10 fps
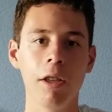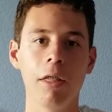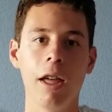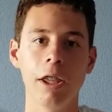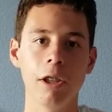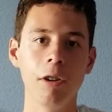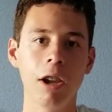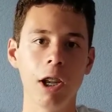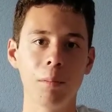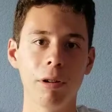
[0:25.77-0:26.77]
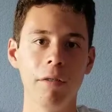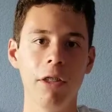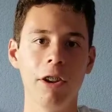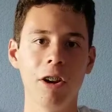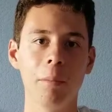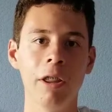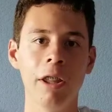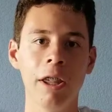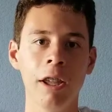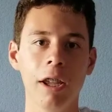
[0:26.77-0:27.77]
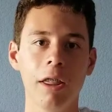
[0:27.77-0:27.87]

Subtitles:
that you can improve the durability,